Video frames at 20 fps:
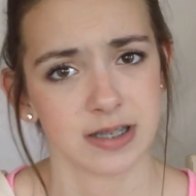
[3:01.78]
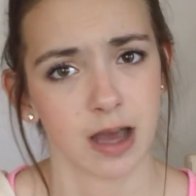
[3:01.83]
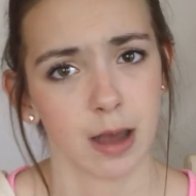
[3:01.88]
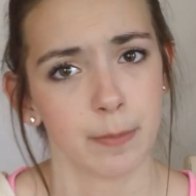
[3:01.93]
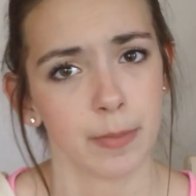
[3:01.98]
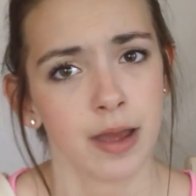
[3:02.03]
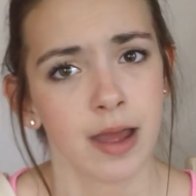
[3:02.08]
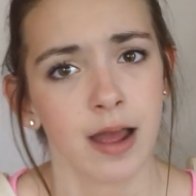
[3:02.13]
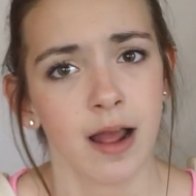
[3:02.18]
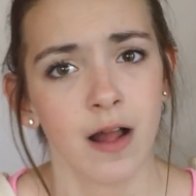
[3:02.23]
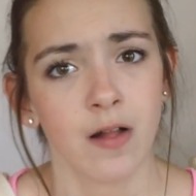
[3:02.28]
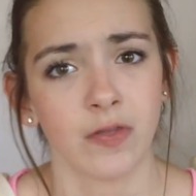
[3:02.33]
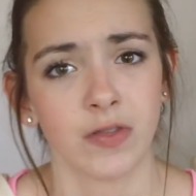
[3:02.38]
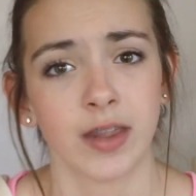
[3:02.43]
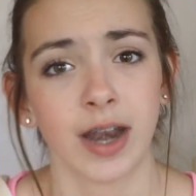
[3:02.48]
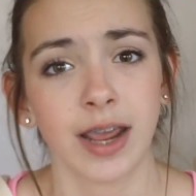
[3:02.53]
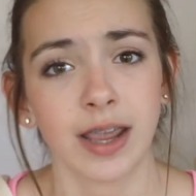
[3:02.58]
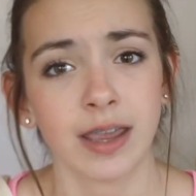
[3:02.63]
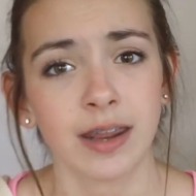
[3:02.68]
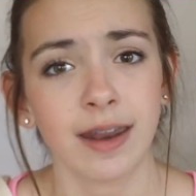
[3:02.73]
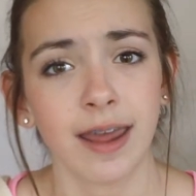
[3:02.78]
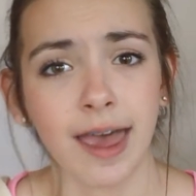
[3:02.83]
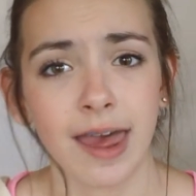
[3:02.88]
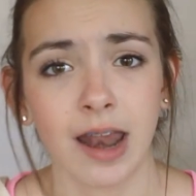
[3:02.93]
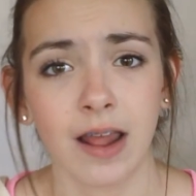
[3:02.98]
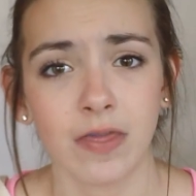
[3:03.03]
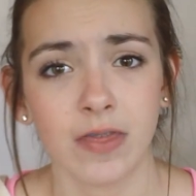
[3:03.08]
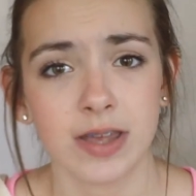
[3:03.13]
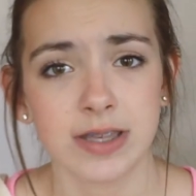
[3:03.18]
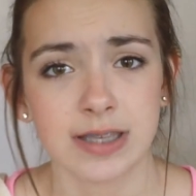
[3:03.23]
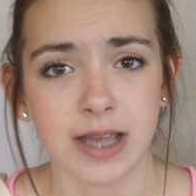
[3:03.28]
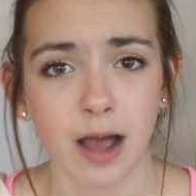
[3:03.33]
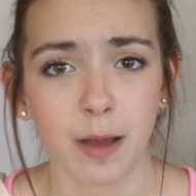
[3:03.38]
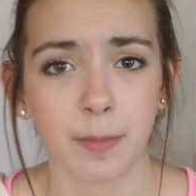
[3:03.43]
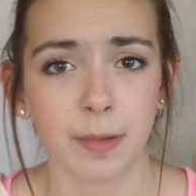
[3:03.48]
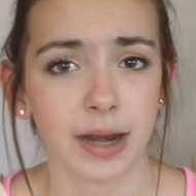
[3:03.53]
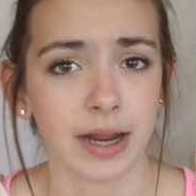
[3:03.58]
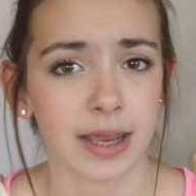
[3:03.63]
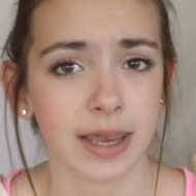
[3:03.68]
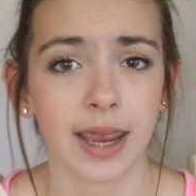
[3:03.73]
up, then I can edit this out,
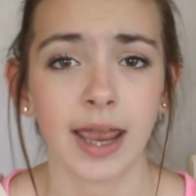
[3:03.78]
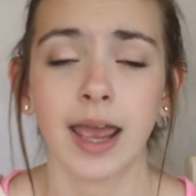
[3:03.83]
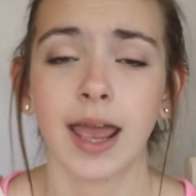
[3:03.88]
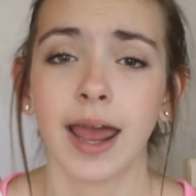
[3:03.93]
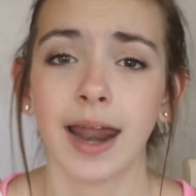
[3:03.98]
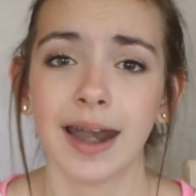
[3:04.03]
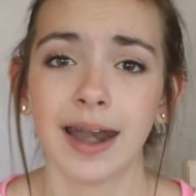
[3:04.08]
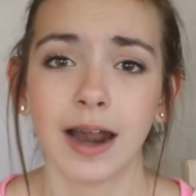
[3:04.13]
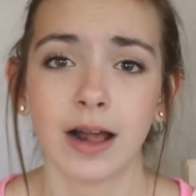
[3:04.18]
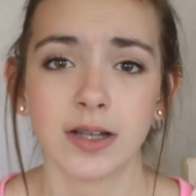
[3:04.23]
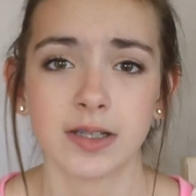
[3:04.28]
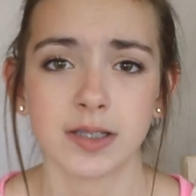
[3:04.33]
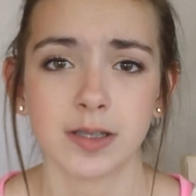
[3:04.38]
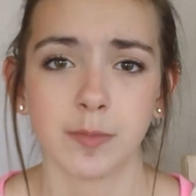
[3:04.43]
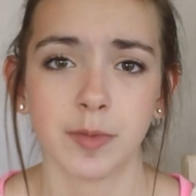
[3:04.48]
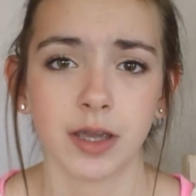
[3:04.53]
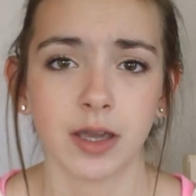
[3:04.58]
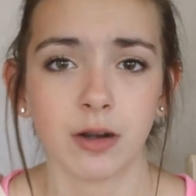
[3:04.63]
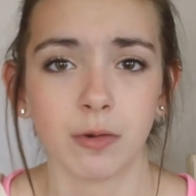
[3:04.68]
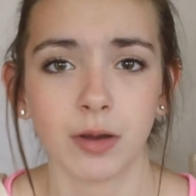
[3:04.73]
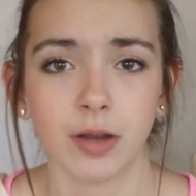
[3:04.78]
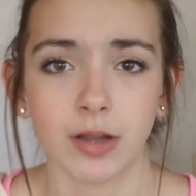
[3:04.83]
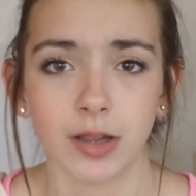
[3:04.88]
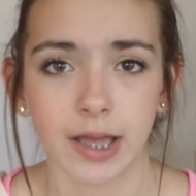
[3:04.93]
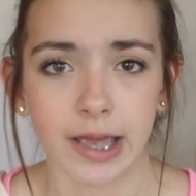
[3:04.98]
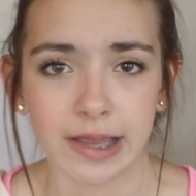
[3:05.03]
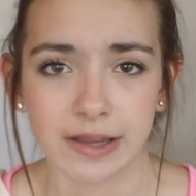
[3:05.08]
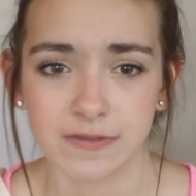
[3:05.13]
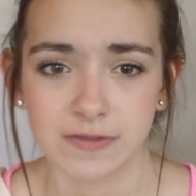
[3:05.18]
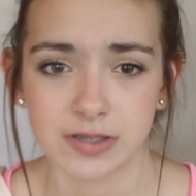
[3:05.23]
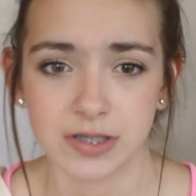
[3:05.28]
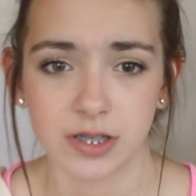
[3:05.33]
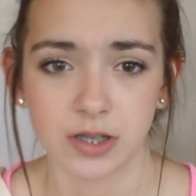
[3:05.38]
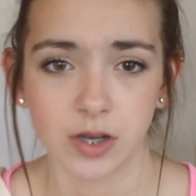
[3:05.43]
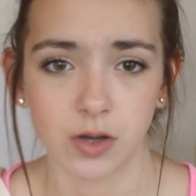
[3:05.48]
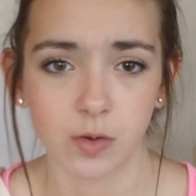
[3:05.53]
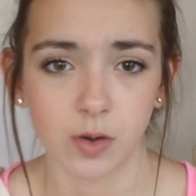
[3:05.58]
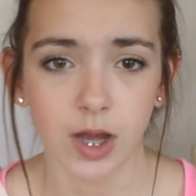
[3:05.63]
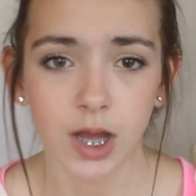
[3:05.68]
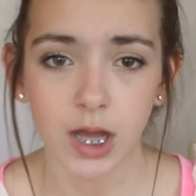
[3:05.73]
but I can't edit out something in real life,
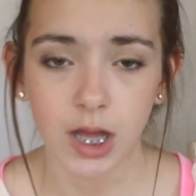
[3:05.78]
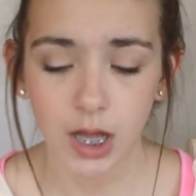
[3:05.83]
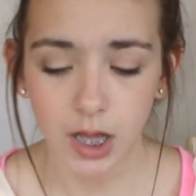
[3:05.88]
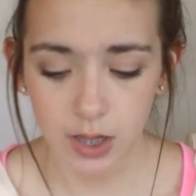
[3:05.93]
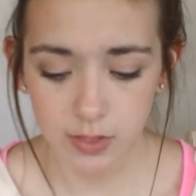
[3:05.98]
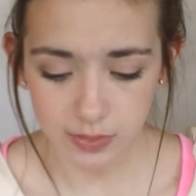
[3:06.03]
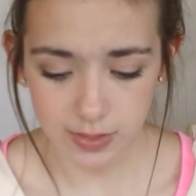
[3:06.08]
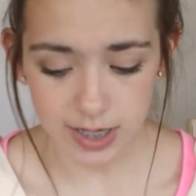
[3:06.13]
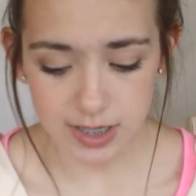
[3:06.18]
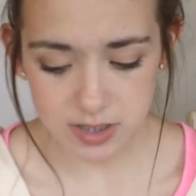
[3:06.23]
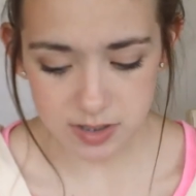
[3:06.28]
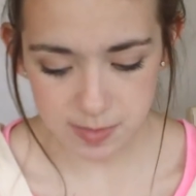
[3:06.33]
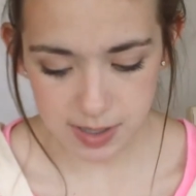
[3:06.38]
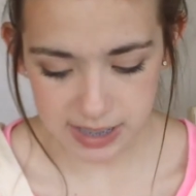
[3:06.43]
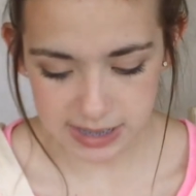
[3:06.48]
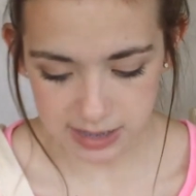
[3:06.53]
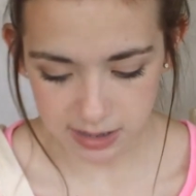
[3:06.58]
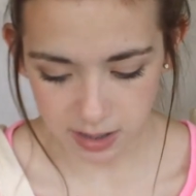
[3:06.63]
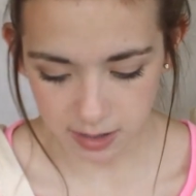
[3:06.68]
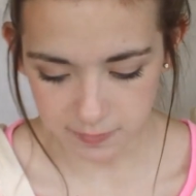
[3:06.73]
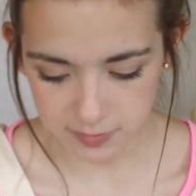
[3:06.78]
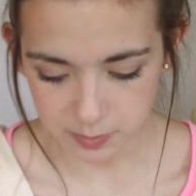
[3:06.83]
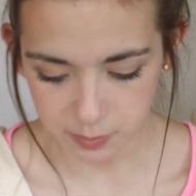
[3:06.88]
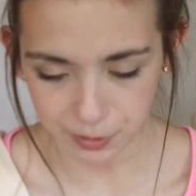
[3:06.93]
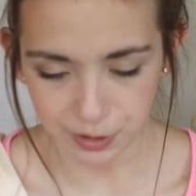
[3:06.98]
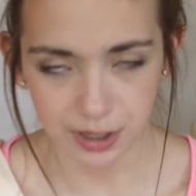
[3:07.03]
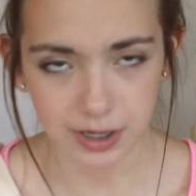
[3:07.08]
so that makes it comfortable.